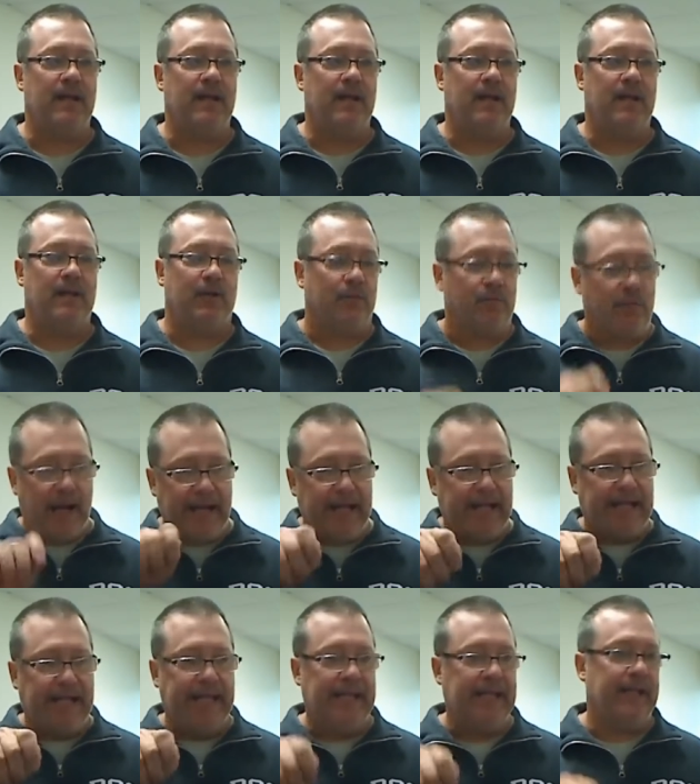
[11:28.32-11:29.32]
the right
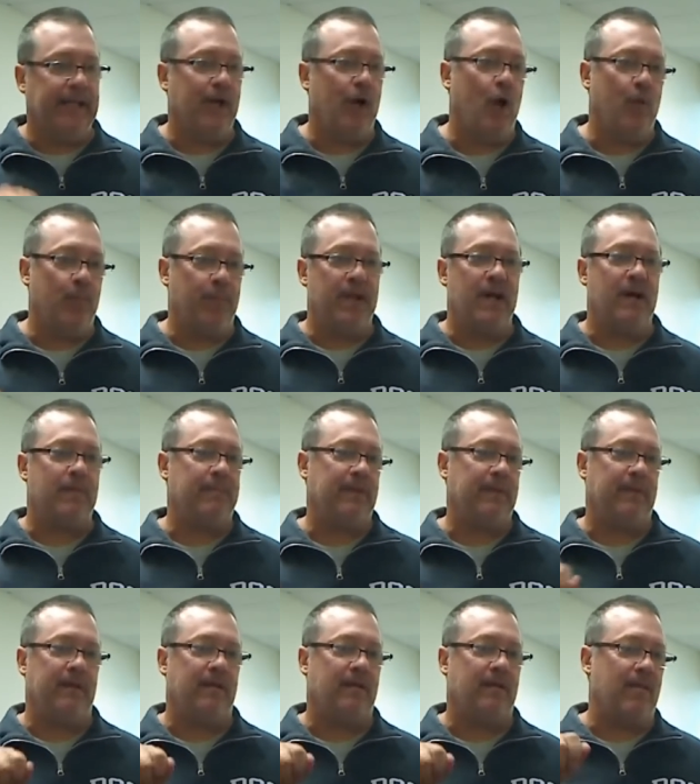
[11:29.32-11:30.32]
key to open up
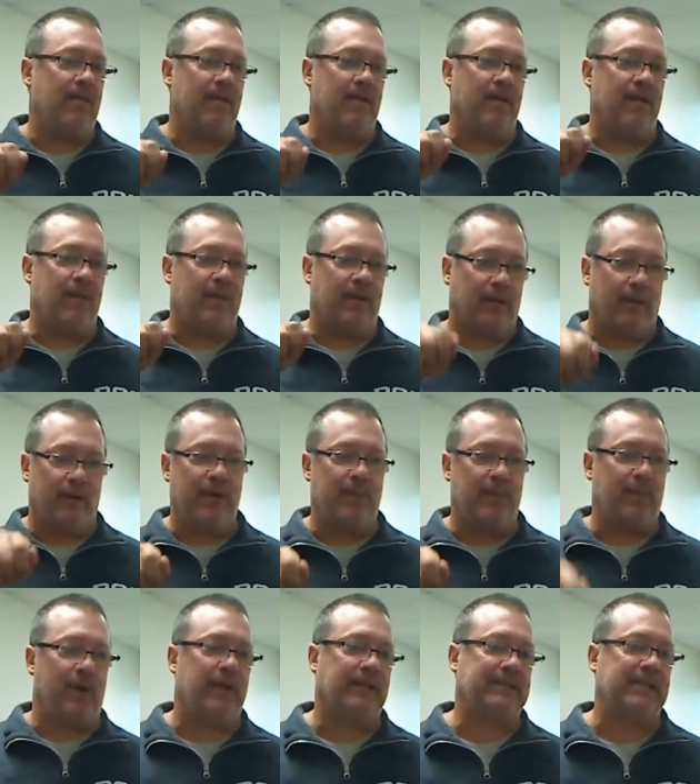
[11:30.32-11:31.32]
the
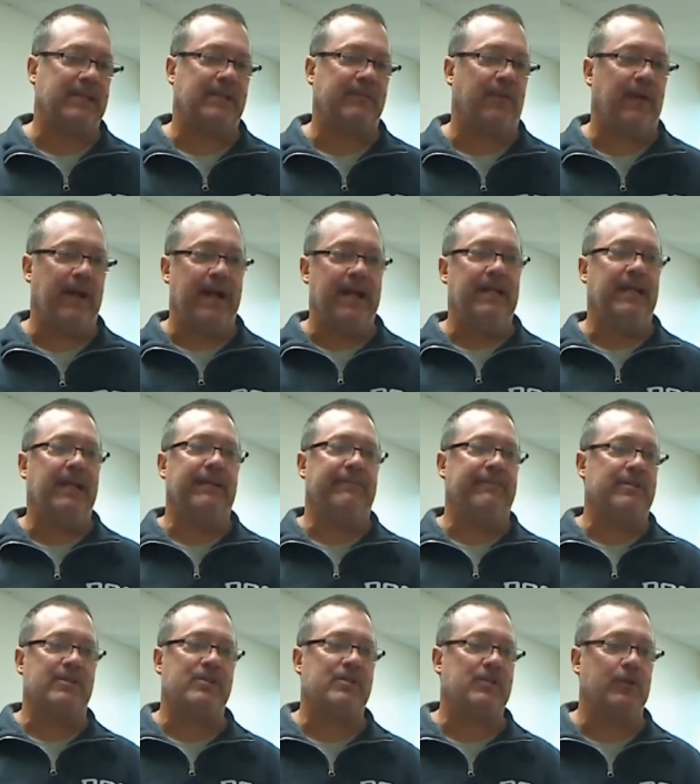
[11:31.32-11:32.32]
learning process for any
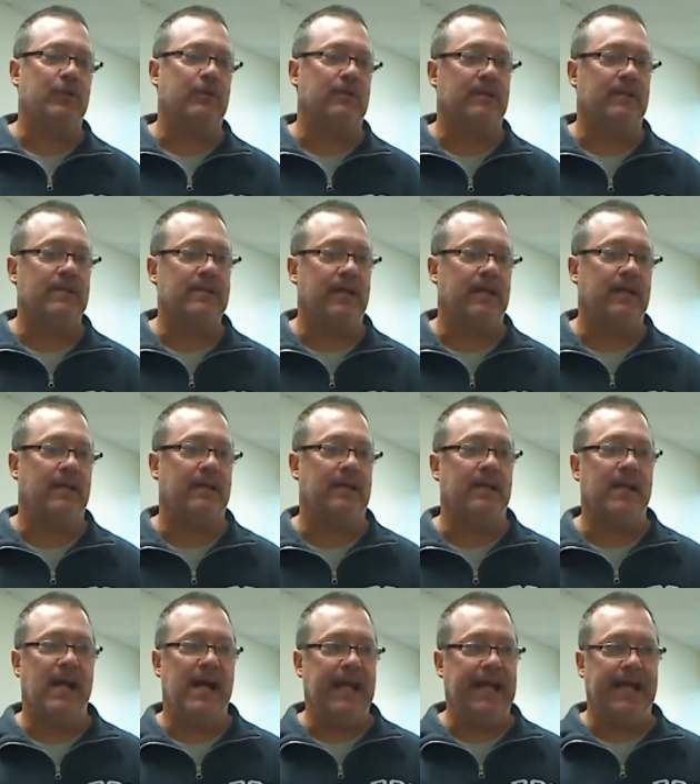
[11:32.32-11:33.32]
given student. And
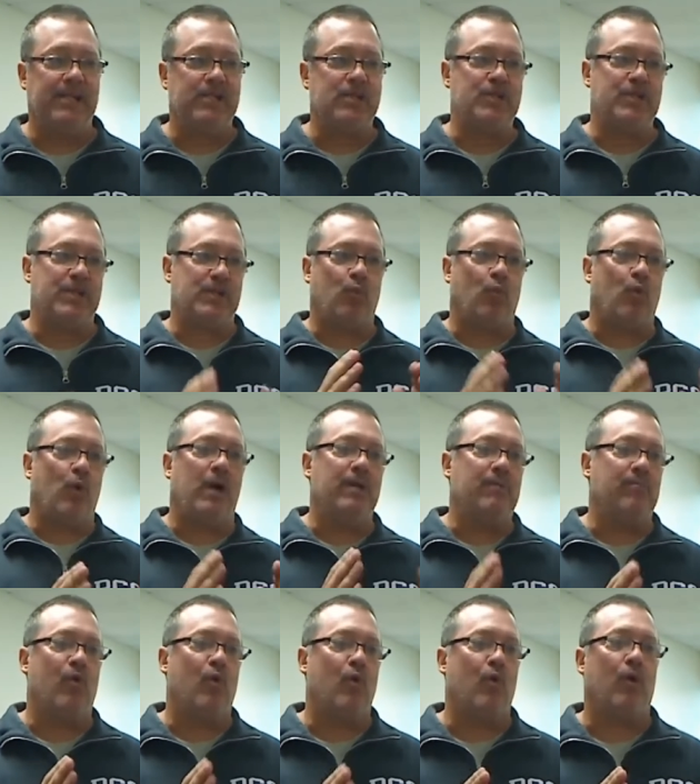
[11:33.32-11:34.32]
it's just
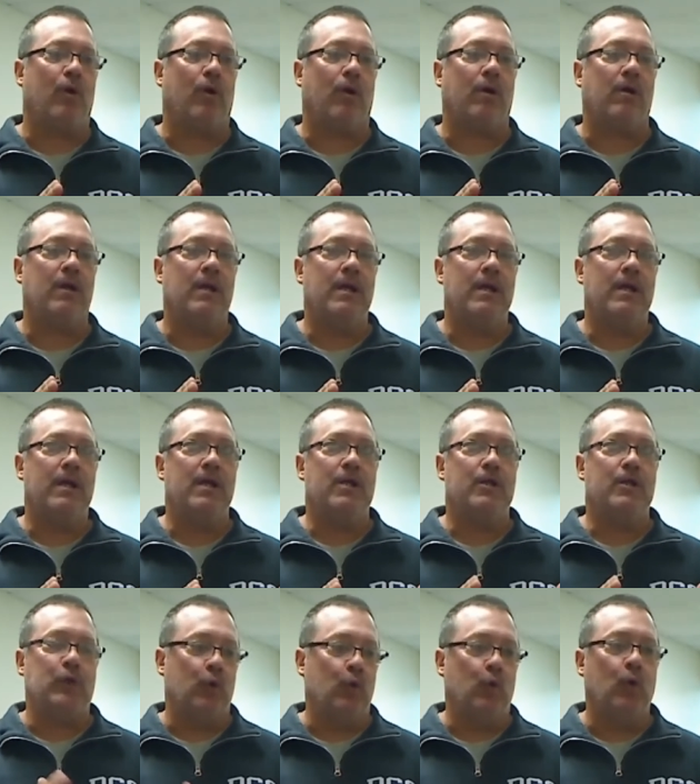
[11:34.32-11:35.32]
one more
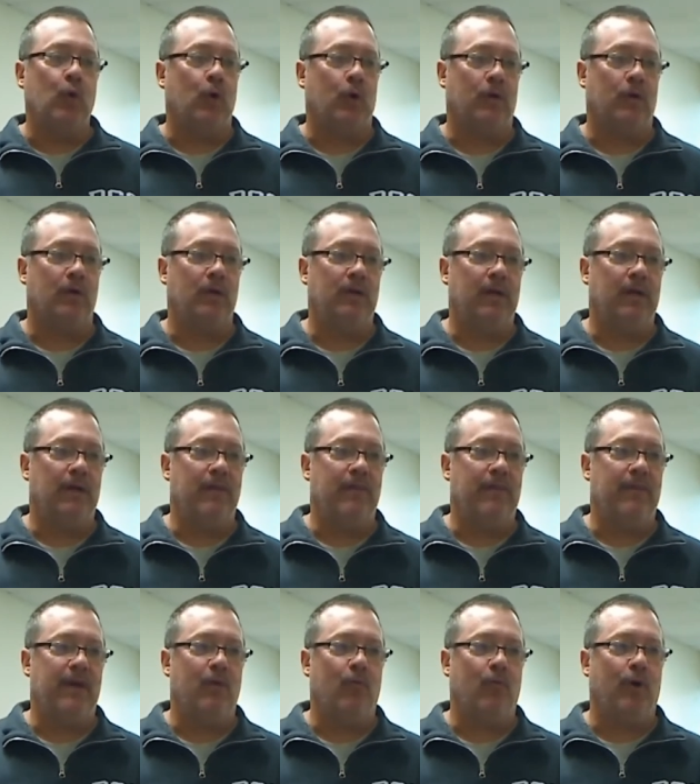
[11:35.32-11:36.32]
tool
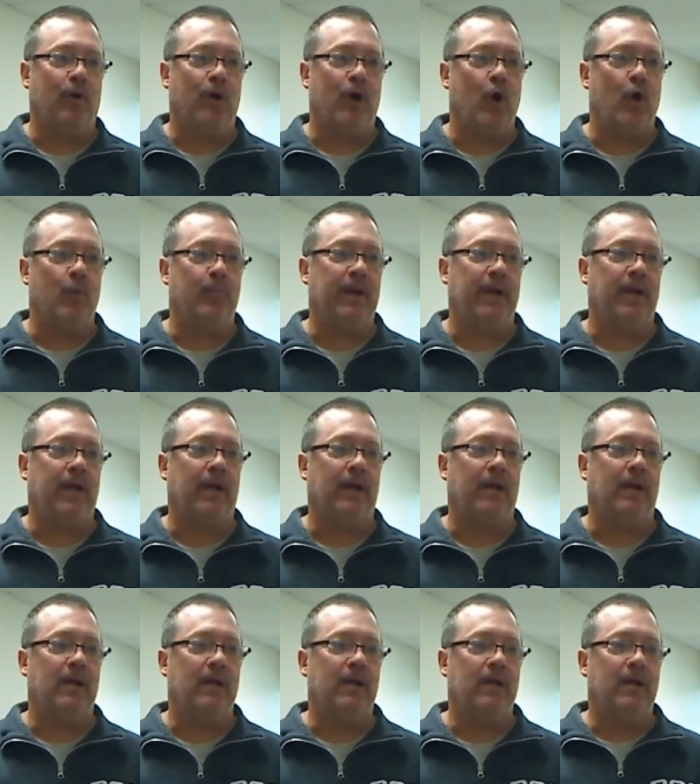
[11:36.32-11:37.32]
that we're
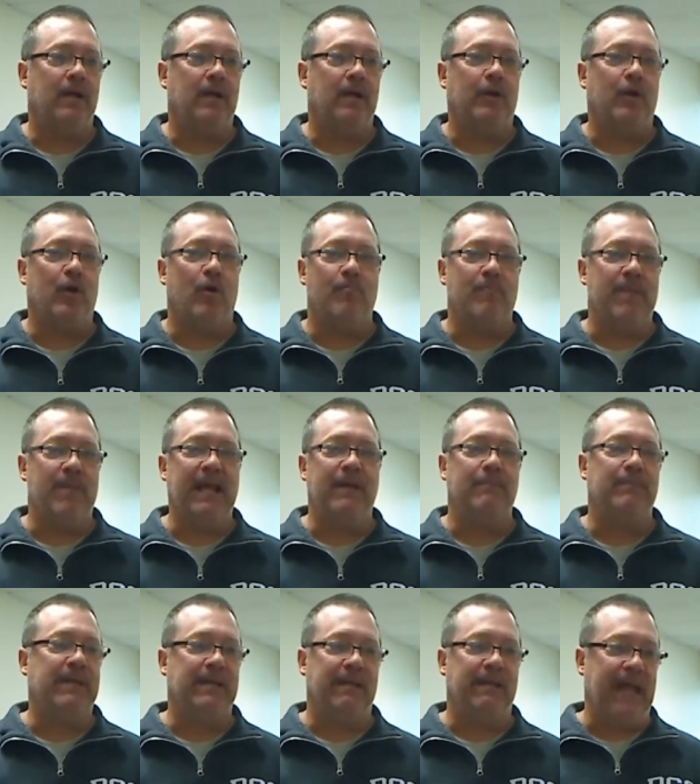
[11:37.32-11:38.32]
hoping, you know,
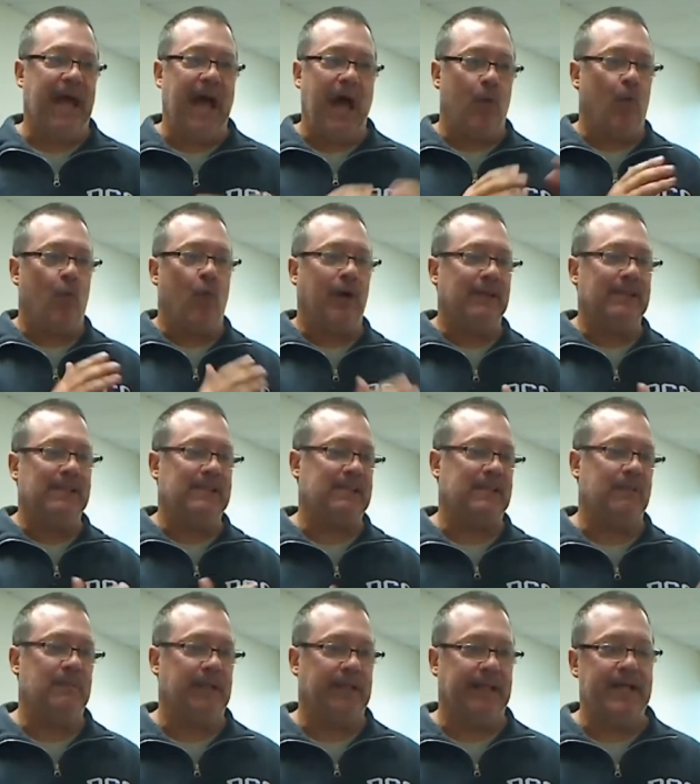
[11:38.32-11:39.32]
maybe that one
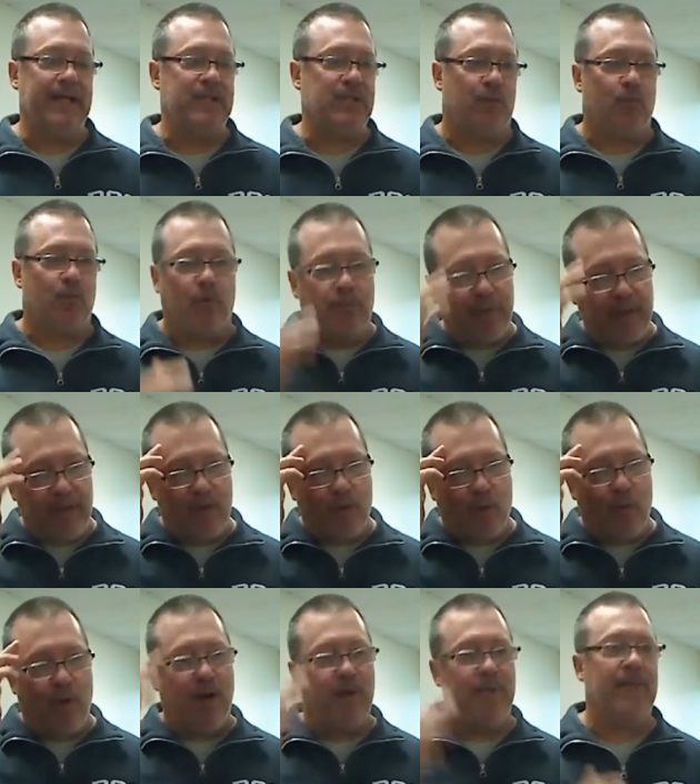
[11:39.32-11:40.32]
simulation will be the
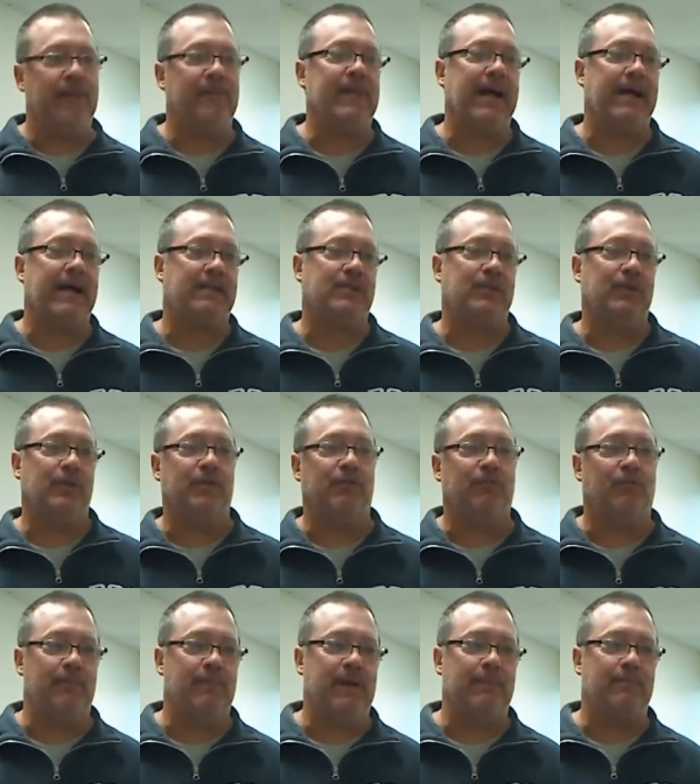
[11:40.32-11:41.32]
one that student
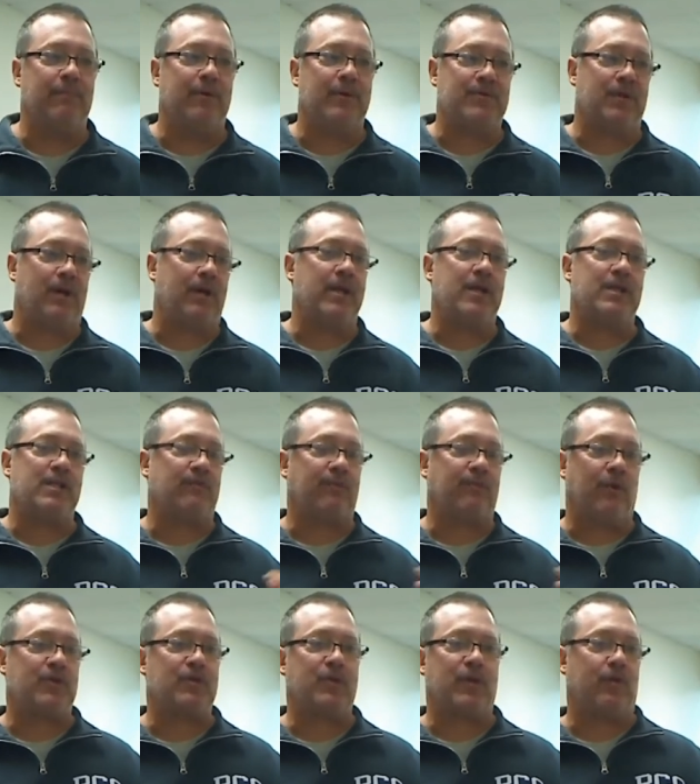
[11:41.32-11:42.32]
remembers on his
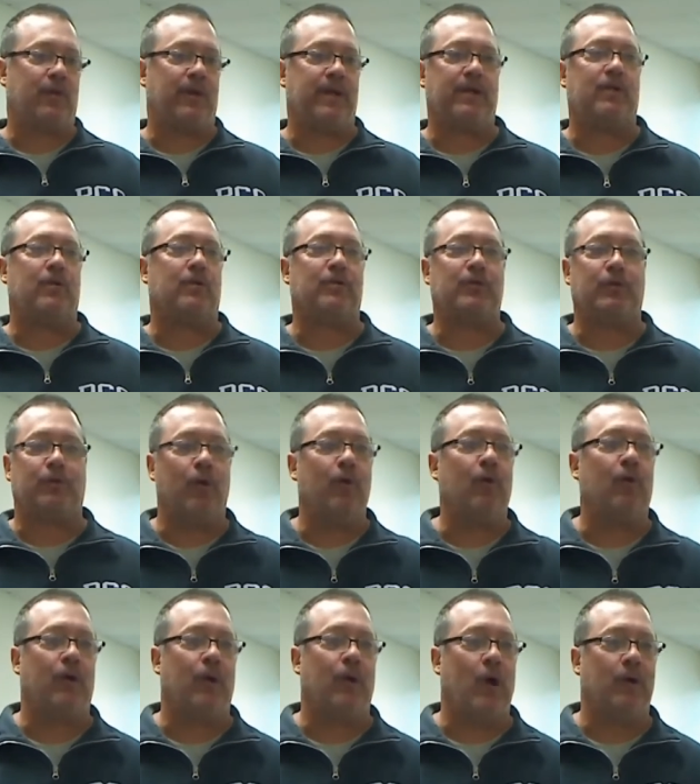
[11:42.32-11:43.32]
first critical
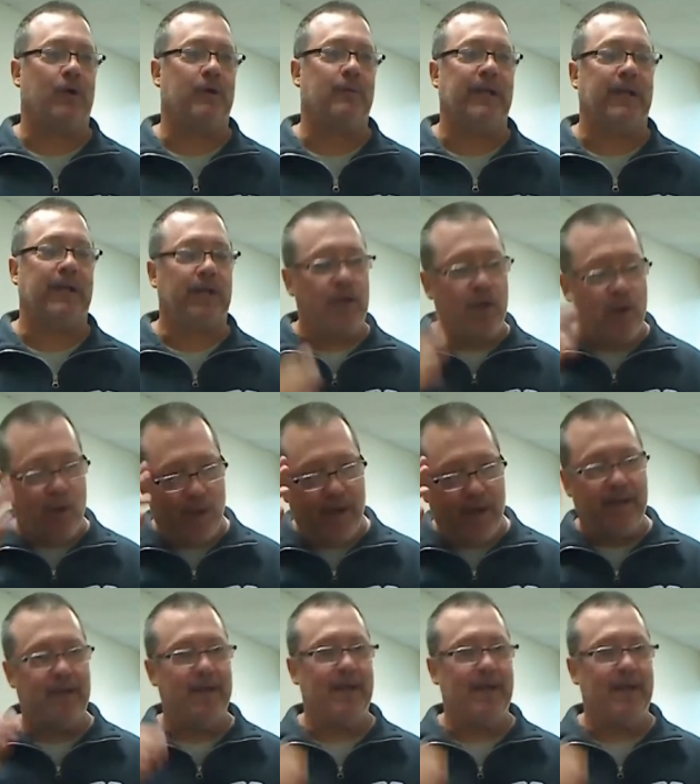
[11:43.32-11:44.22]
stroke call. He'll be like, you know what?